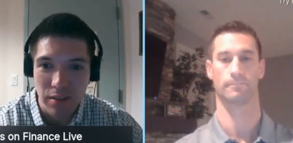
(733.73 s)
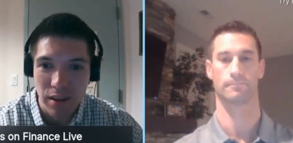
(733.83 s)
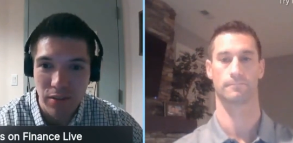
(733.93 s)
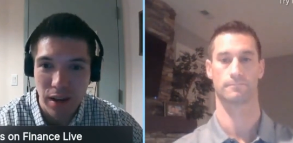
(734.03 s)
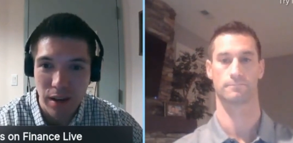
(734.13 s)

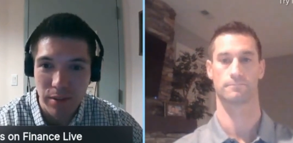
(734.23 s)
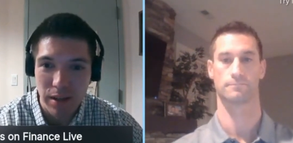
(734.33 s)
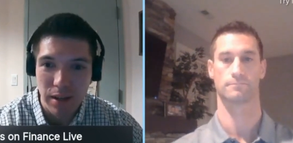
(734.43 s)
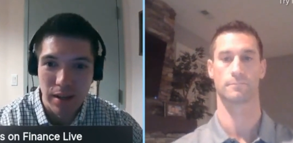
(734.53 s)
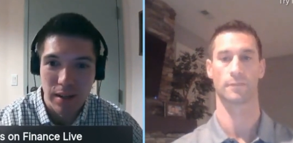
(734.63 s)
Speaker 1: of off the top of
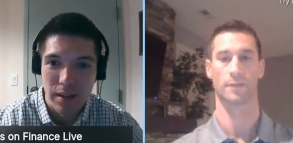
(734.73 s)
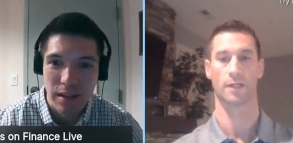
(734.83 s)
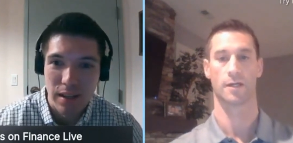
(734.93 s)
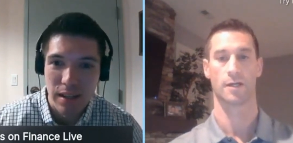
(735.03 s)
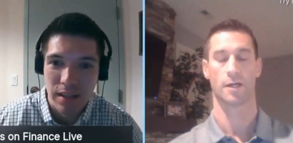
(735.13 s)
your head?
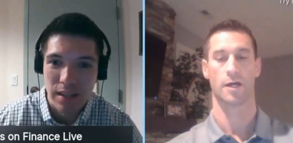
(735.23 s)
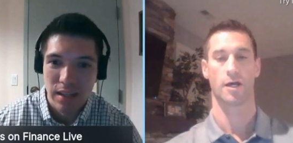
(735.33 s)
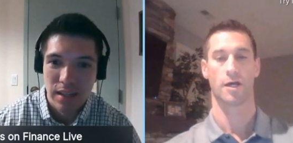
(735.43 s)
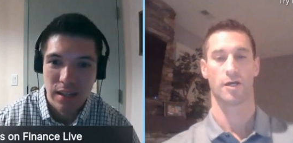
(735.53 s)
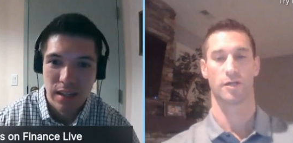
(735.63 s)

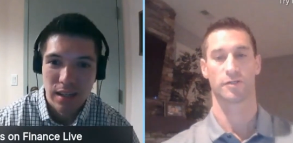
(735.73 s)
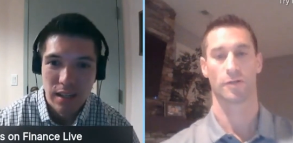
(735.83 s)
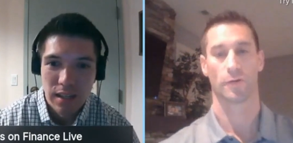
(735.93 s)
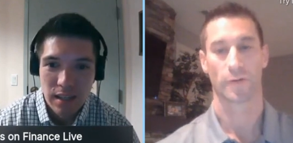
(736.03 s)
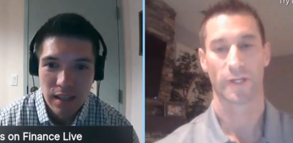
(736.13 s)

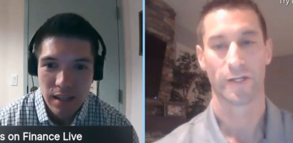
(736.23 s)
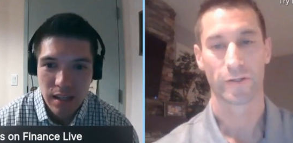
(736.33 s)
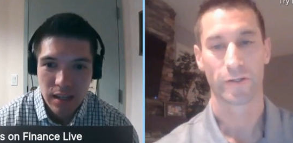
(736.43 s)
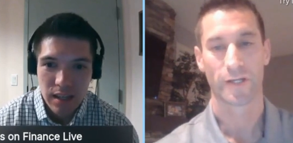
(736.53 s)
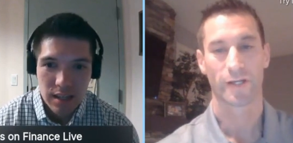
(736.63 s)
Speaker 2: So you know,
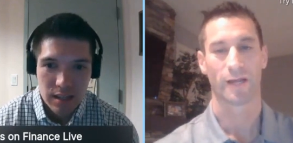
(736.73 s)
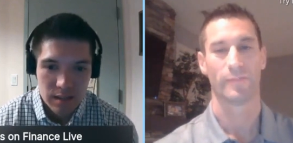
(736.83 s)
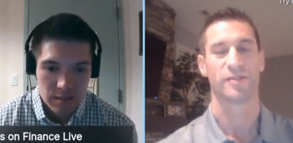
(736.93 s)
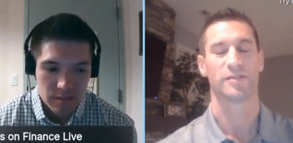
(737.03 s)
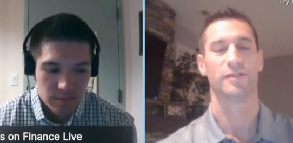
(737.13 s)
you, you kind
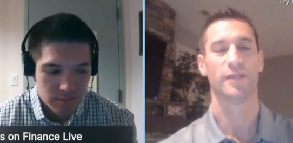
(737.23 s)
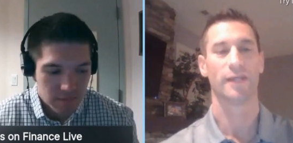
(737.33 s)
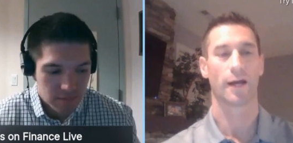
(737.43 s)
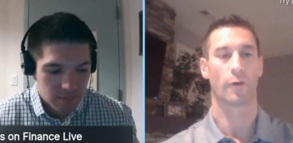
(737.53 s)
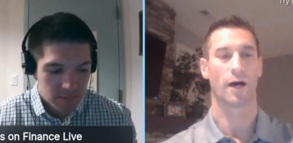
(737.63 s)
of mentioned
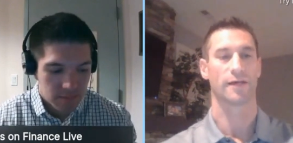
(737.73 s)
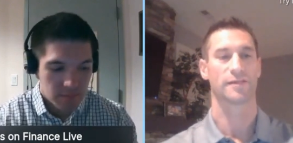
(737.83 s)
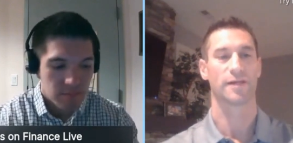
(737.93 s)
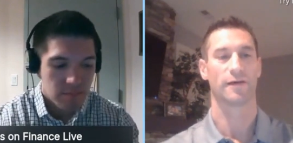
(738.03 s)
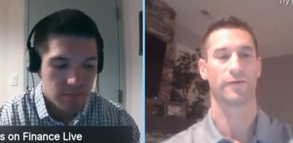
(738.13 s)

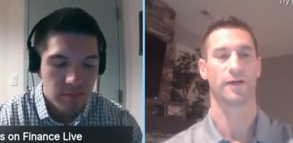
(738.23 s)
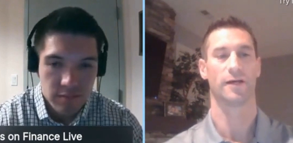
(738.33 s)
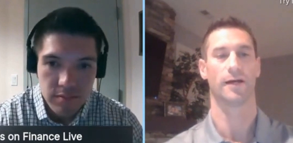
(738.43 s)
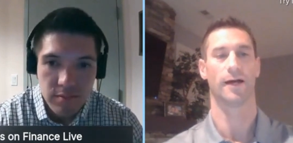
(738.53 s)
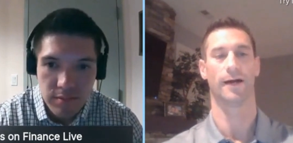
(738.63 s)
DIY stuff.
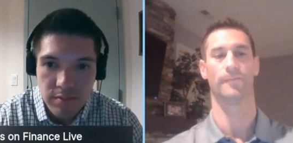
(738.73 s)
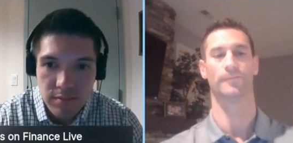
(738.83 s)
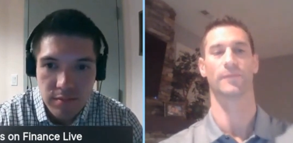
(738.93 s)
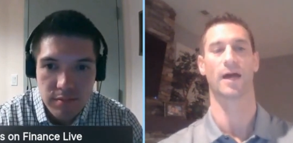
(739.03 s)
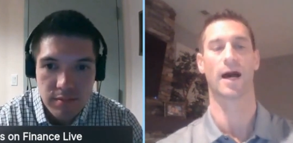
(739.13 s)
Mm-hmm.
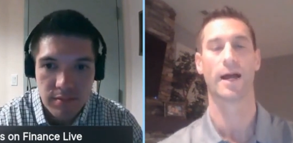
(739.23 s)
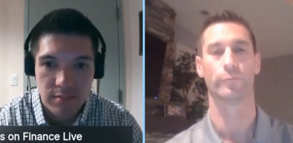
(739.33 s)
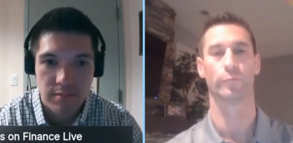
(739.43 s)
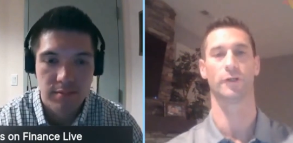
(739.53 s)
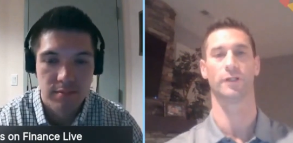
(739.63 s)
Um,
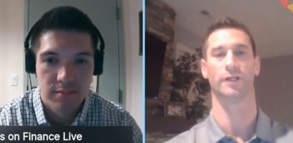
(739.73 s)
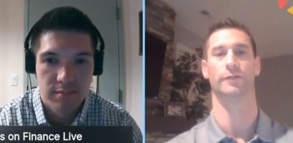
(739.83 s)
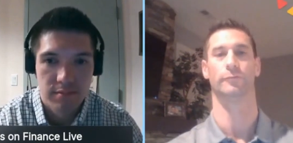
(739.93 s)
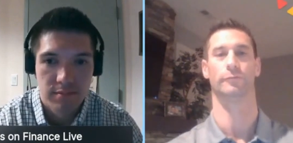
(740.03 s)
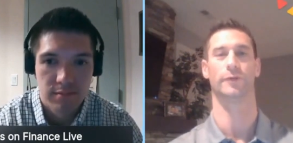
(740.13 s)
I'm
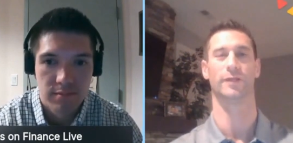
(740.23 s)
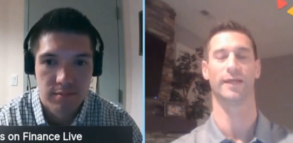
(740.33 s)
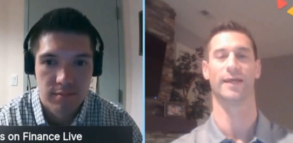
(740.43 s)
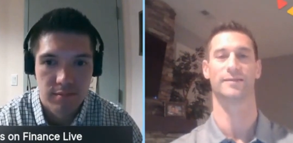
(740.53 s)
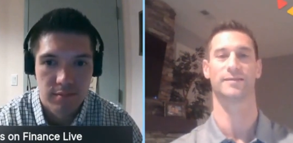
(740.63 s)
really,
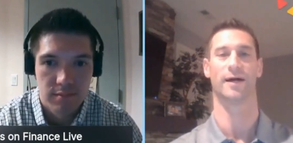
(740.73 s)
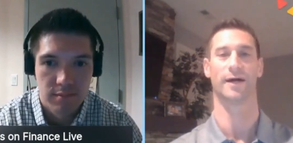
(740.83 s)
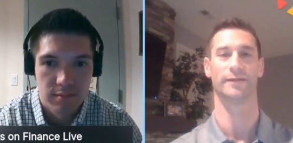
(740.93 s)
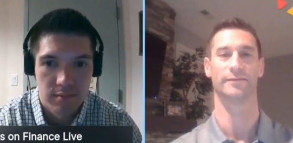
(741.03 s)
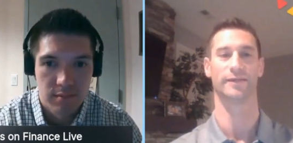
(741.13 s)
really
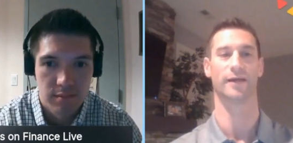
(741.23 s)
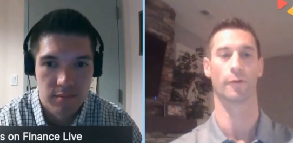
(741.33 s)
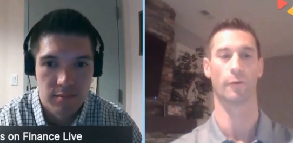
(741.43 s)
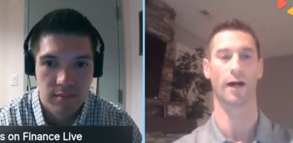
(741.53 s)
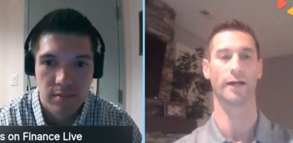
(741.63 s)
anti
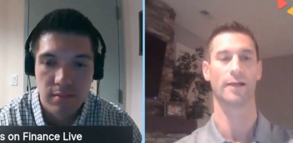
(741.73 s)
DIY,